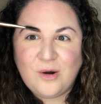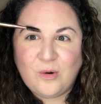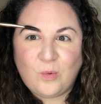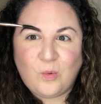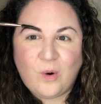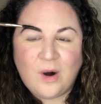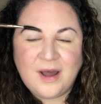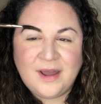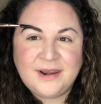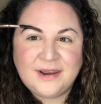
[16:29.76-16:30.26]

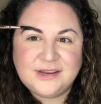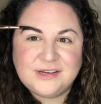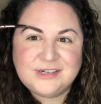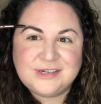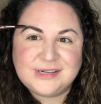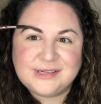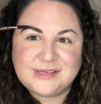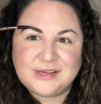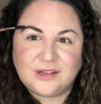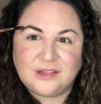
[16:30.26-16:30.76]
One is
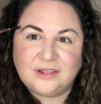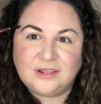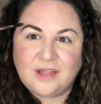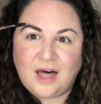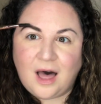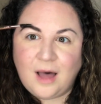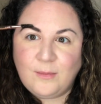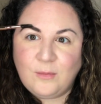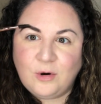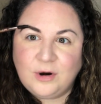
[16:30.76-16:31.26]
just a
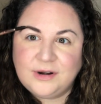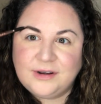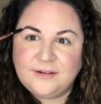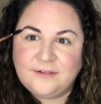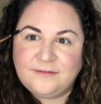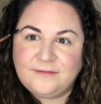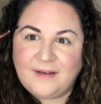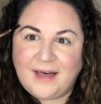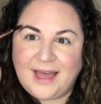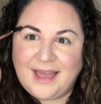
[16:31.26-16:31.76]
lot more
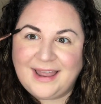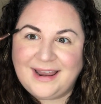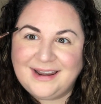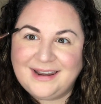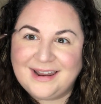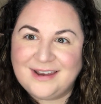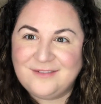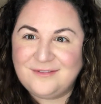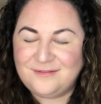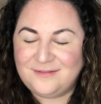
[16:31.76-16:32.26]

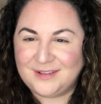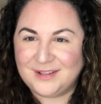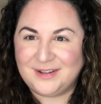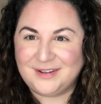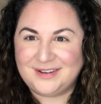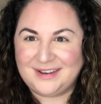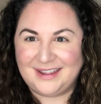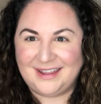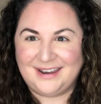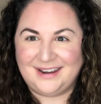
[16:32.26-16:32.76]
defined and
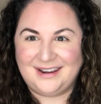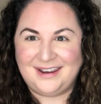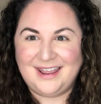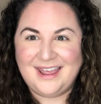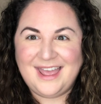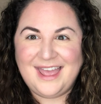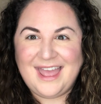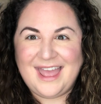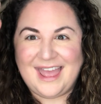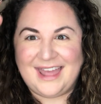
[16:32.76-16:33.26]
filled in,
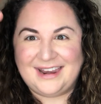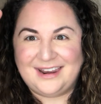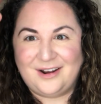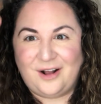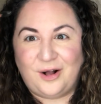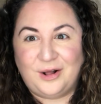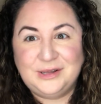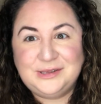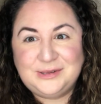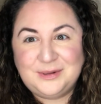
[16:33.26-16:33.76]
and it
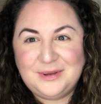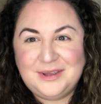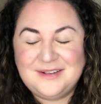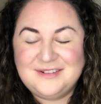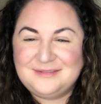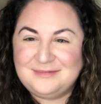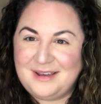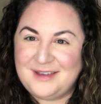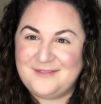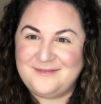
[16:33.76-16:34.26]
also
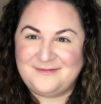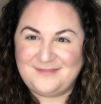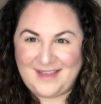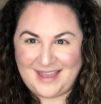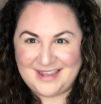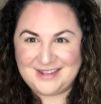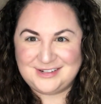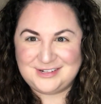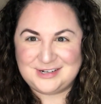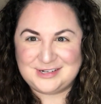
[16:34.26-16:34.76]
gives my
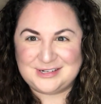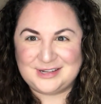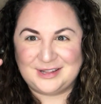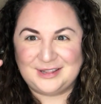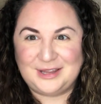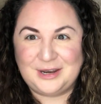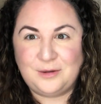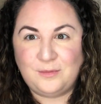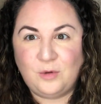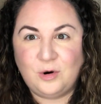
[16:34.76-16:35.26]
face just a
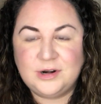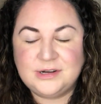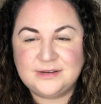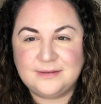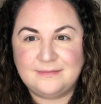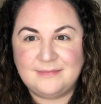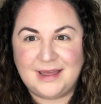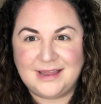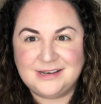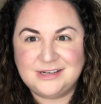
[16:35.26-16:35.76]
little more
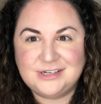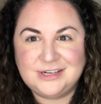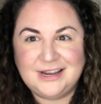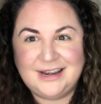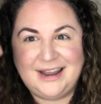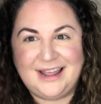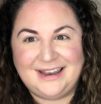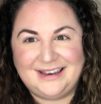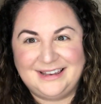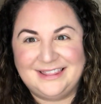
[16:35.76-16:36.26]

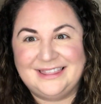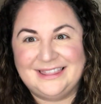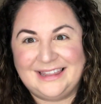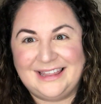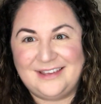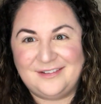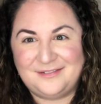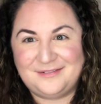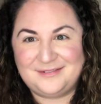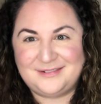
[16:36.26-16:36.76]
dimension and
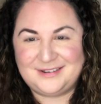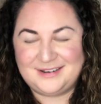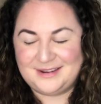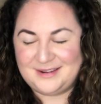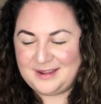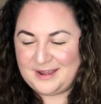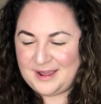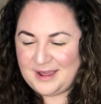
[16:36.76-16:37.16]
lift.